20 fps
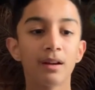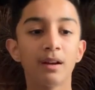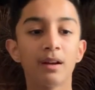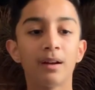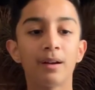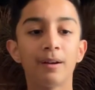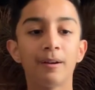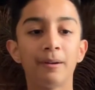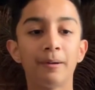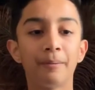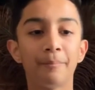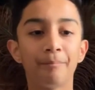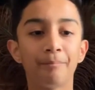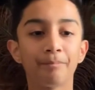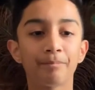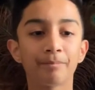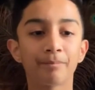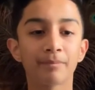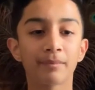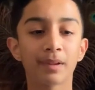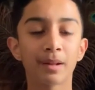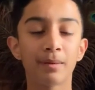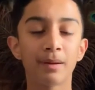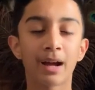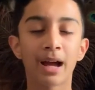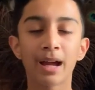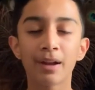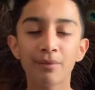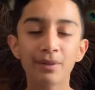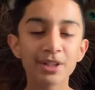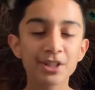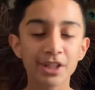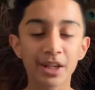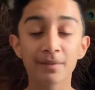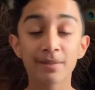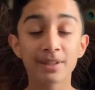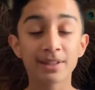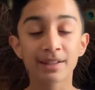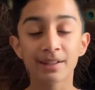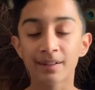I wish
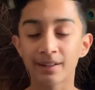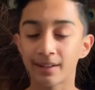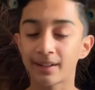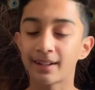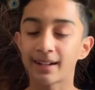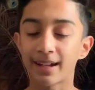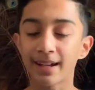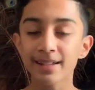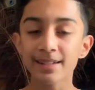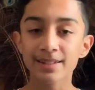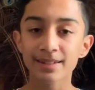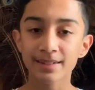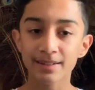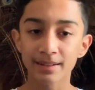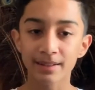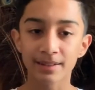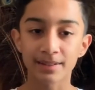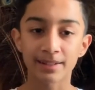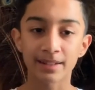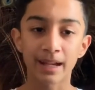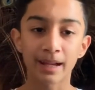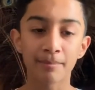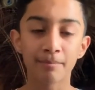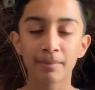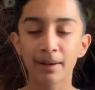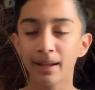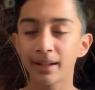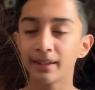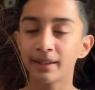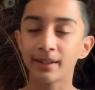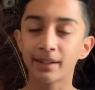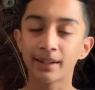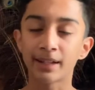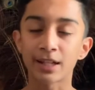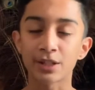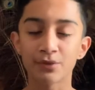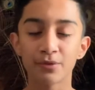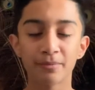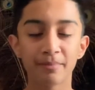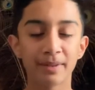I was in her class, because I bet the
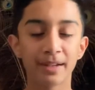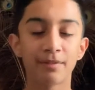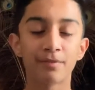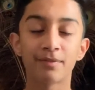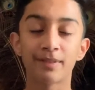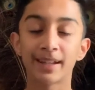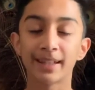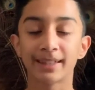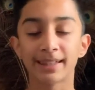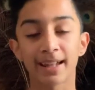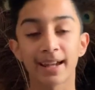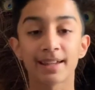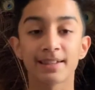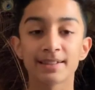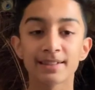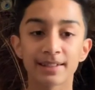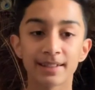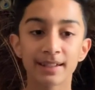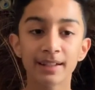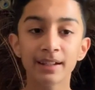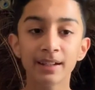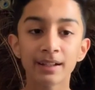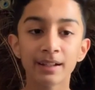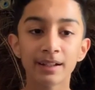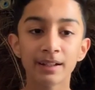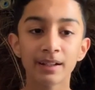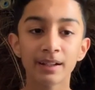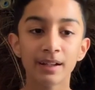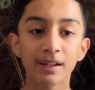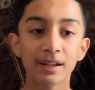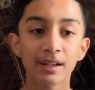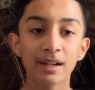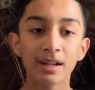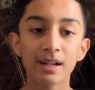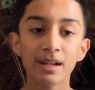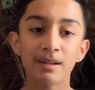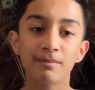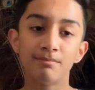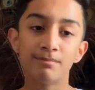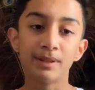class would be fantastic,
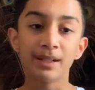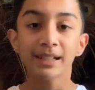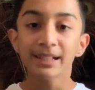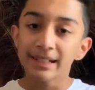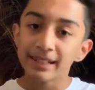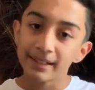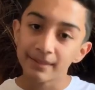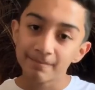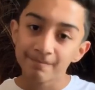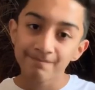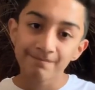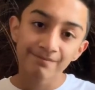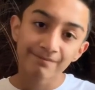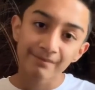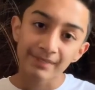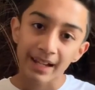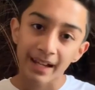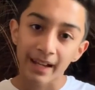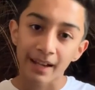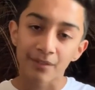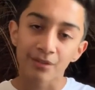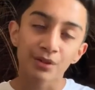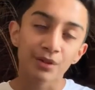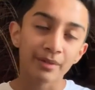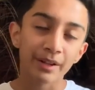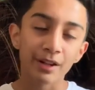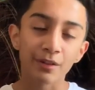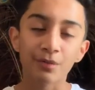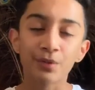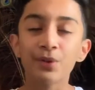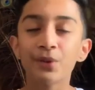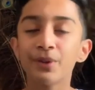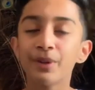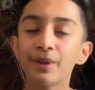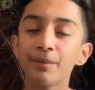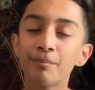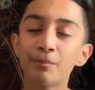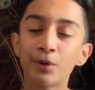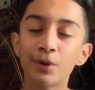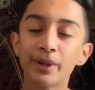but I have to wait a
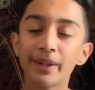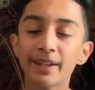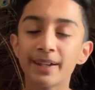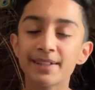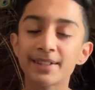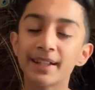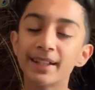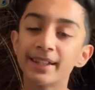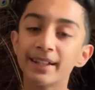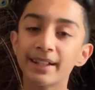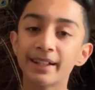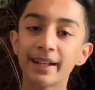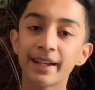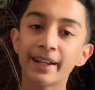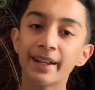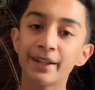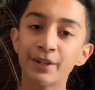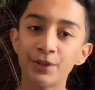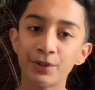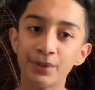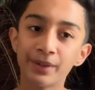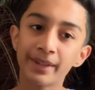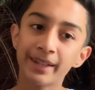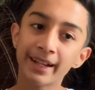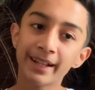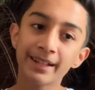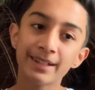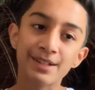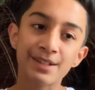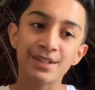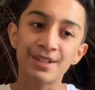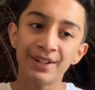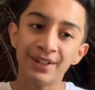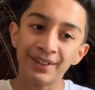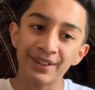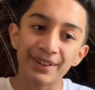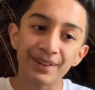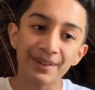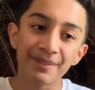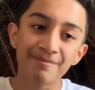few more years until I can do that.
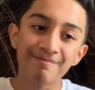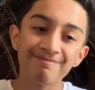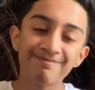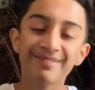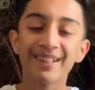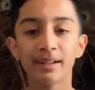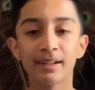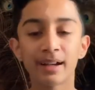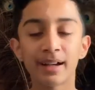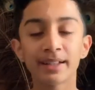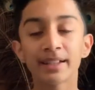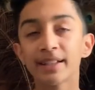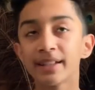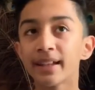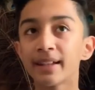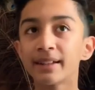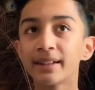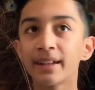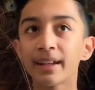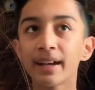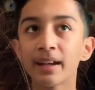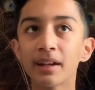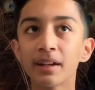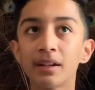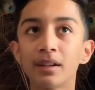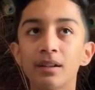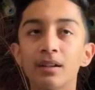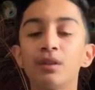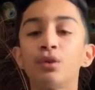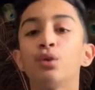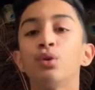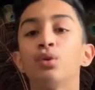So other than that,